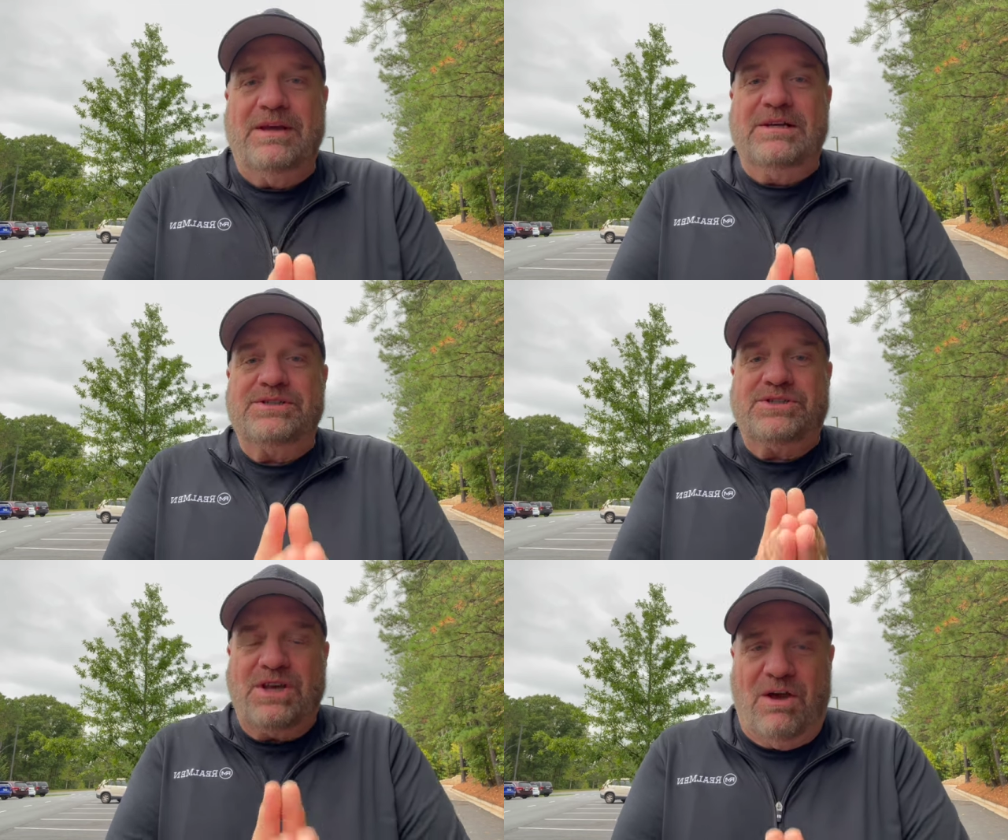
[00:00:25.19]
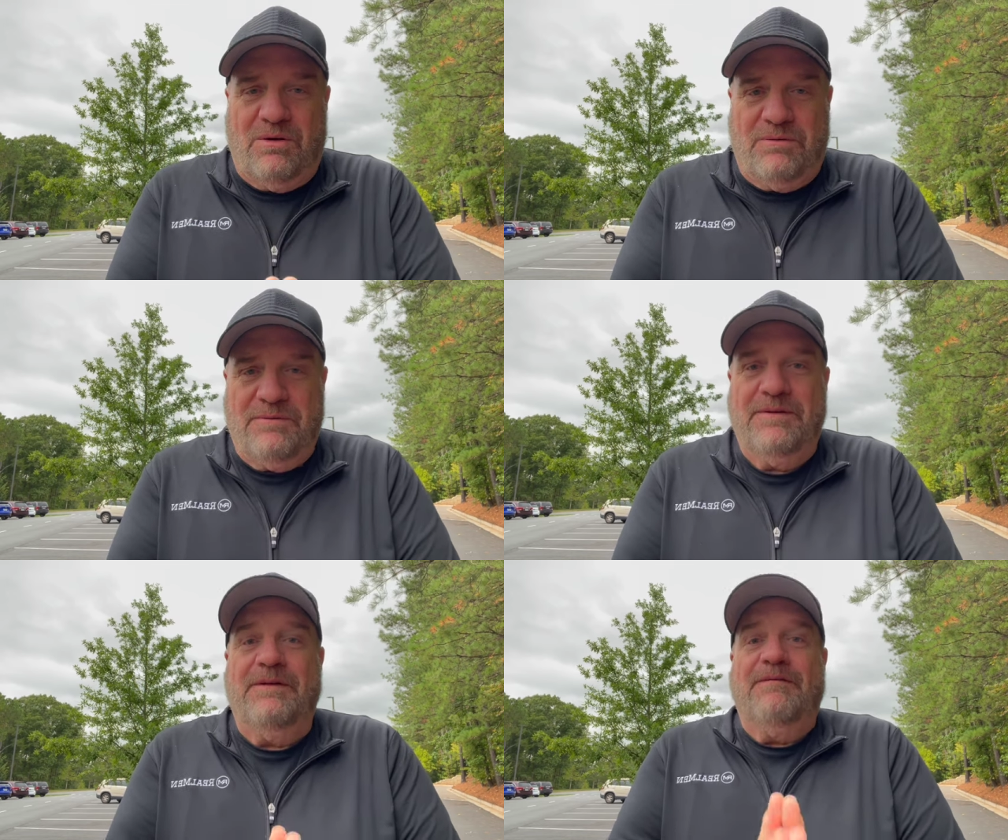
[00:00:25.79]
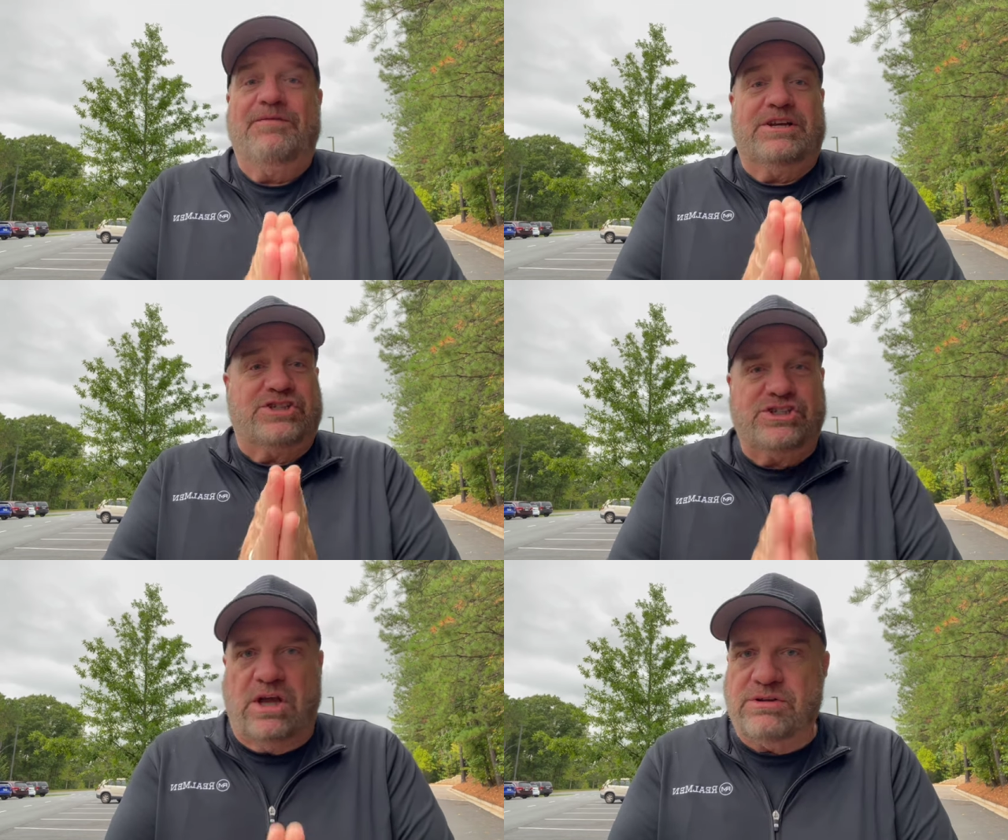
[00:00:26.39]
So, the
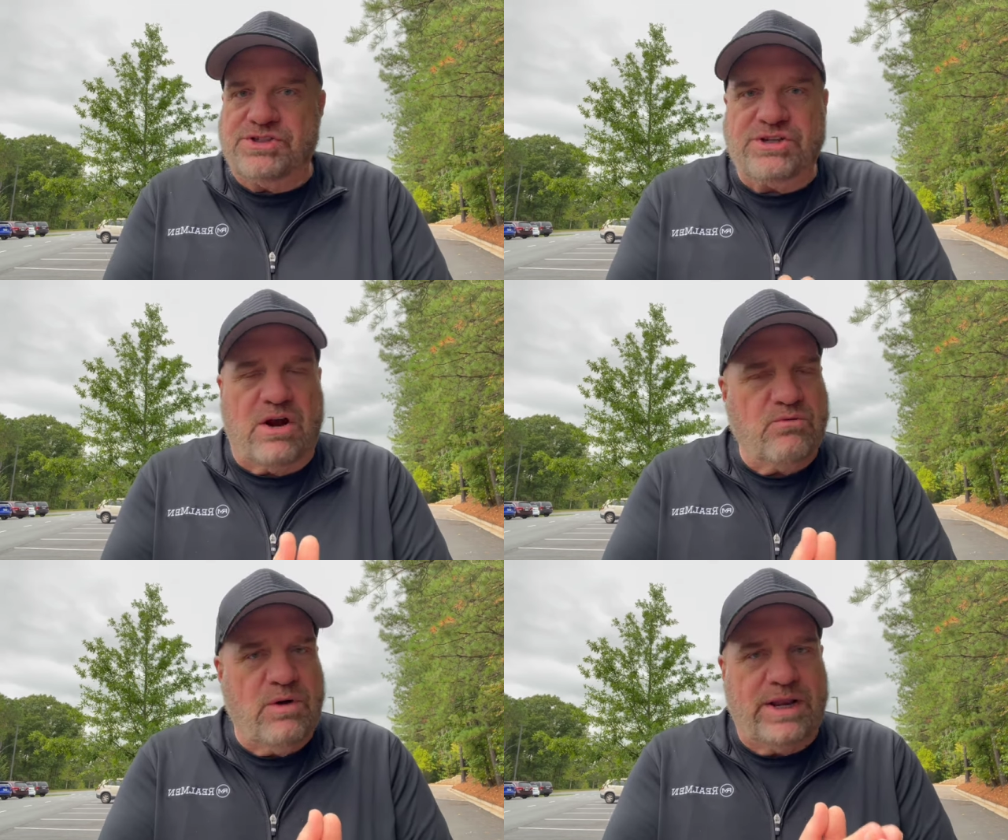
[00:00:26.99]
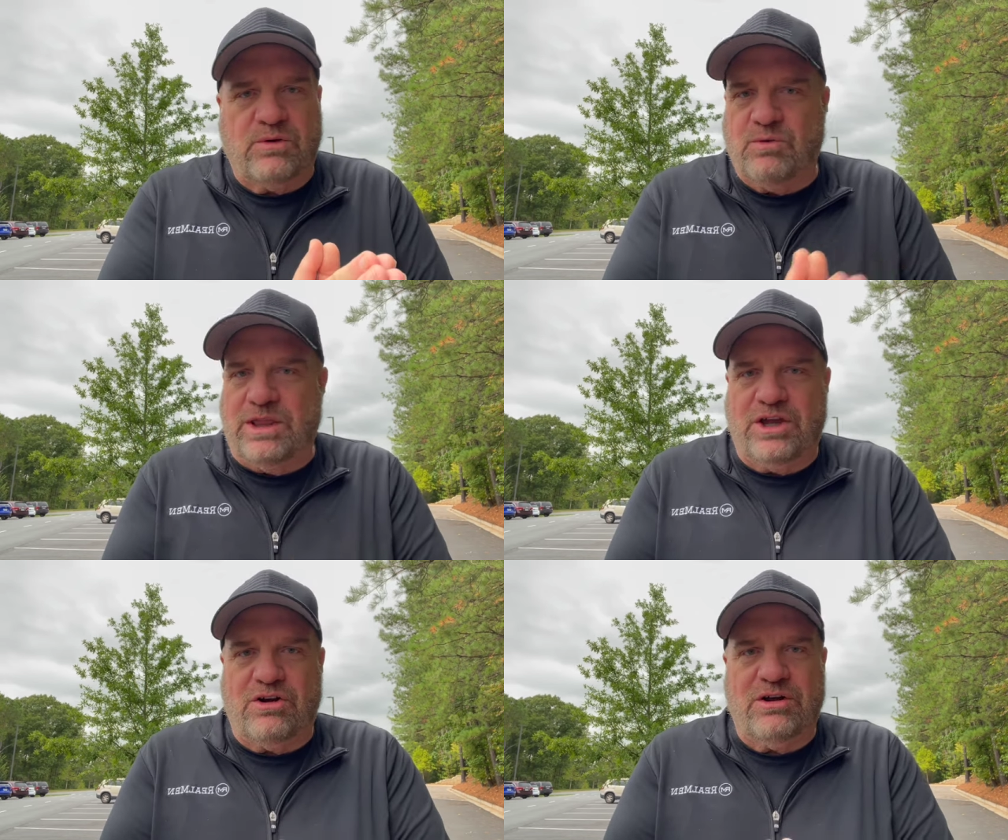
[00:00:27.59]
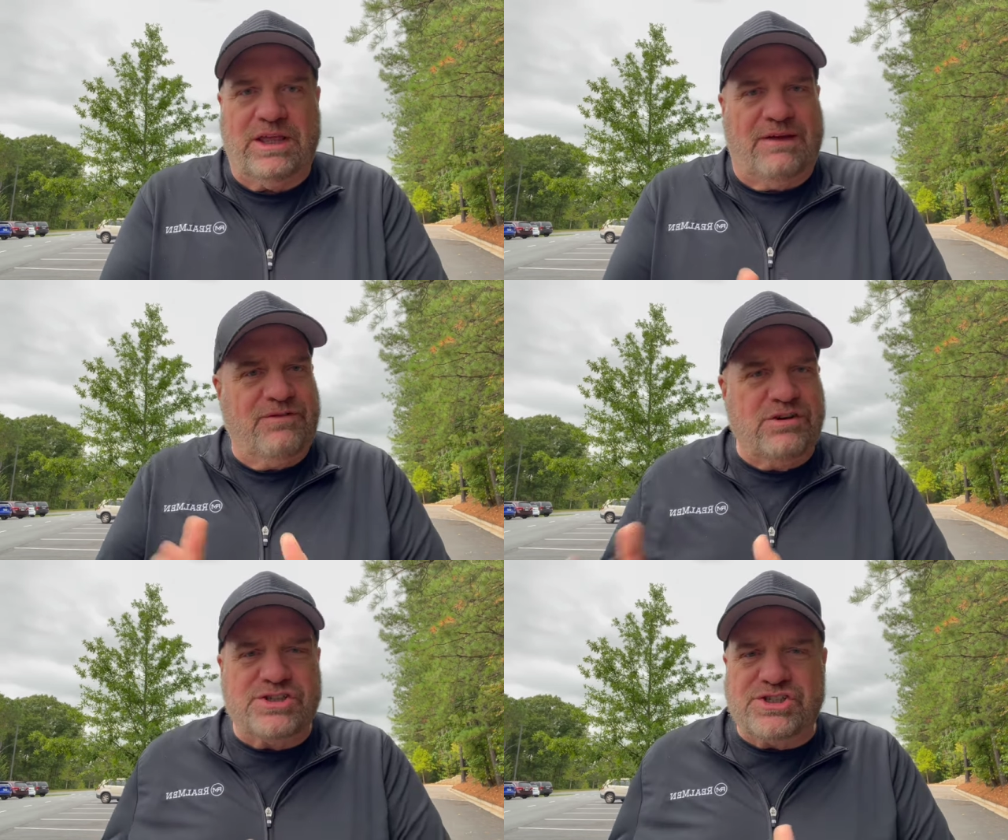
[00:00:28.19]
shuttles start running really early. If
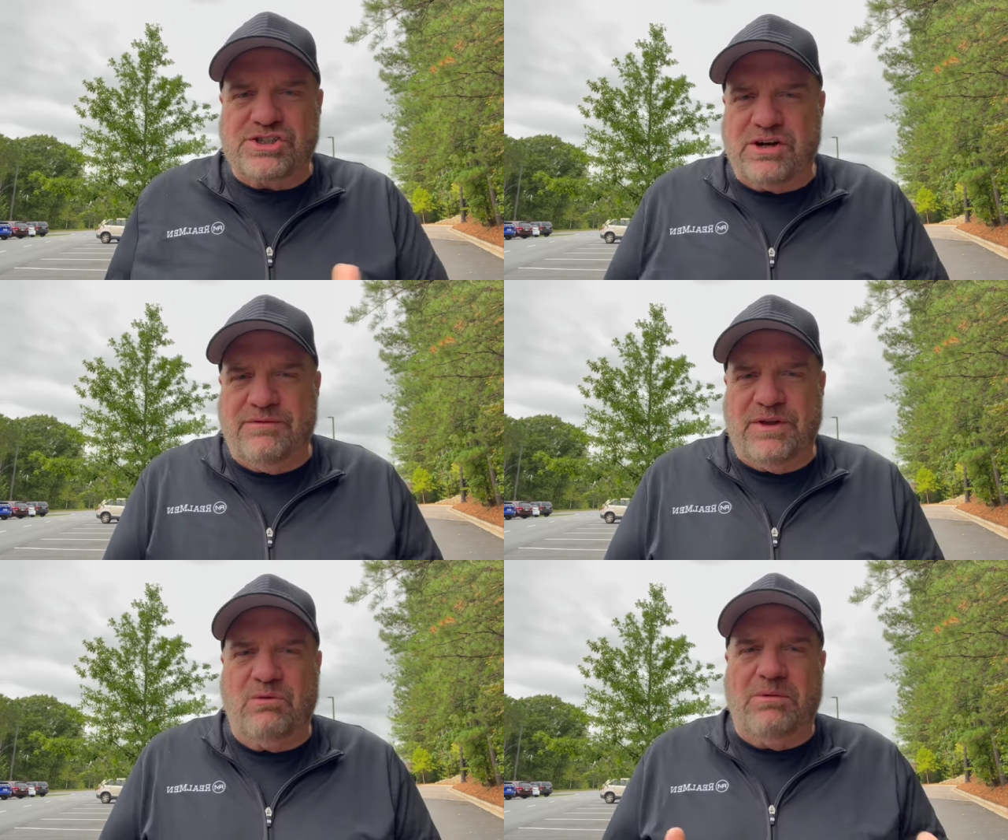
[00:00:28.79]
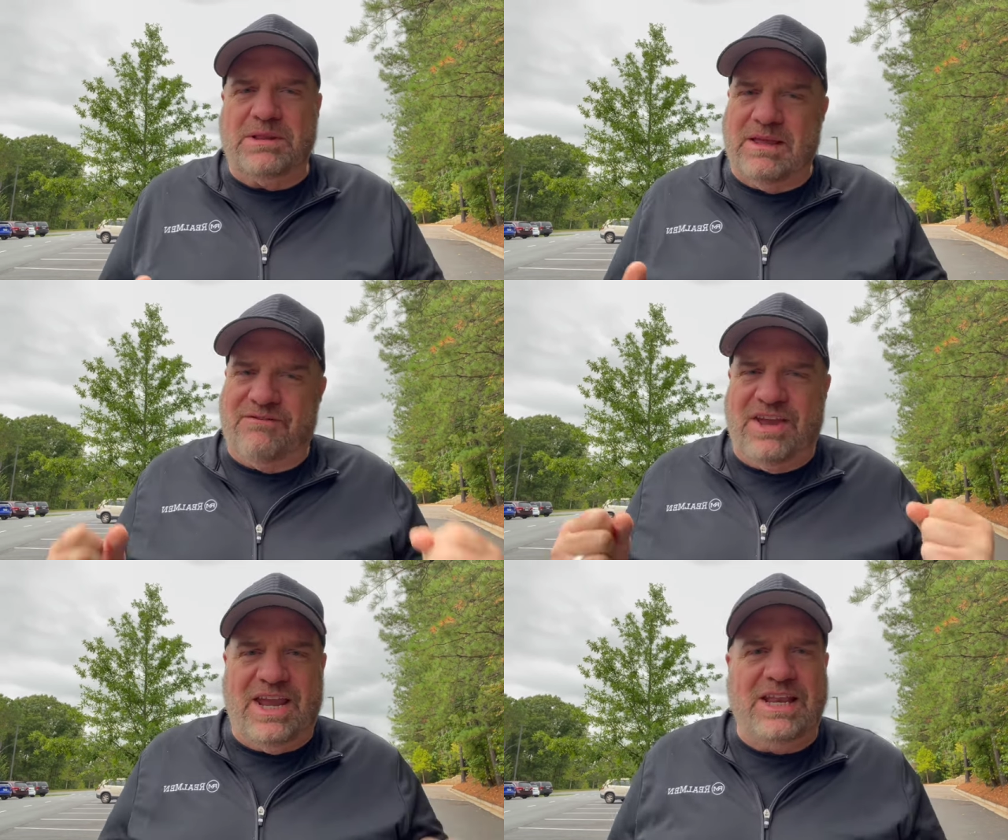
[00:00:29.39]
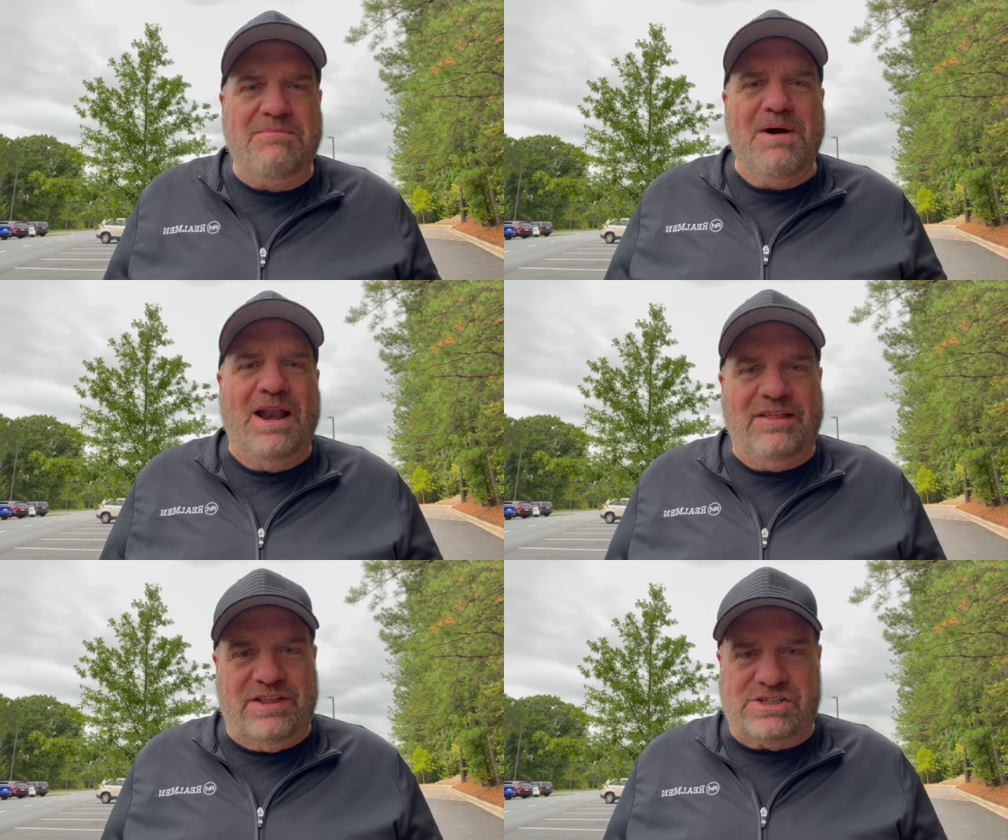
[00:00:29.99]
you're serving, we would love
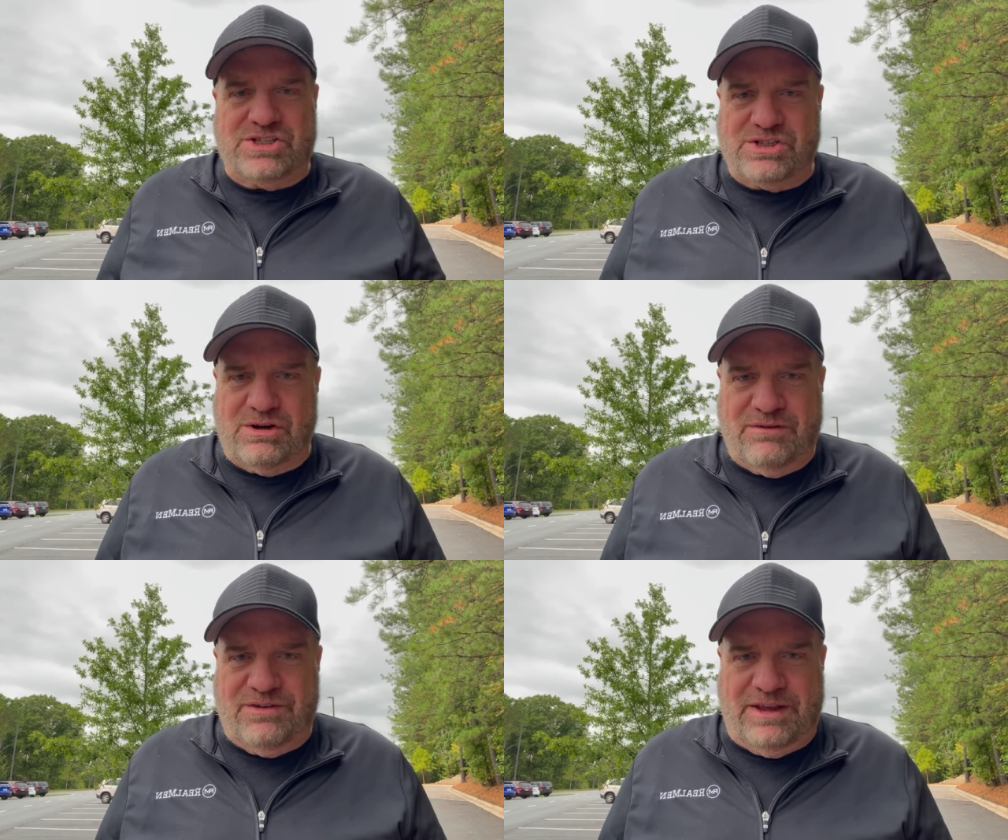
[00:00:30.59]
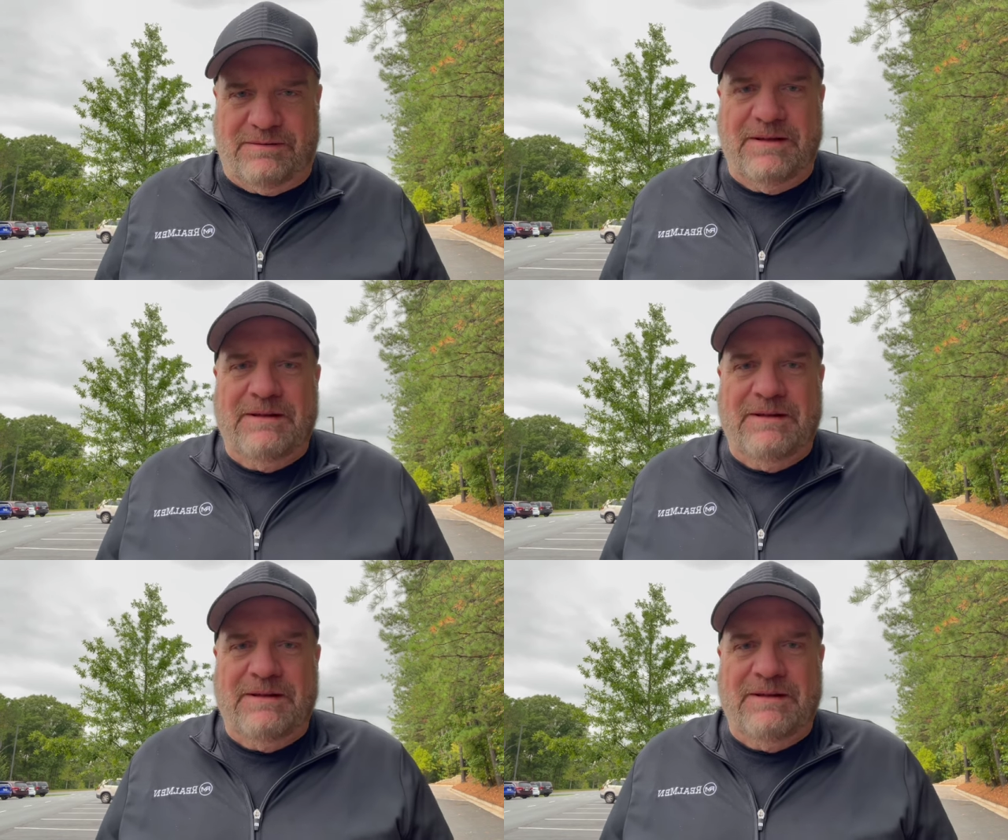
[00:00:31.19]
anybody that's serving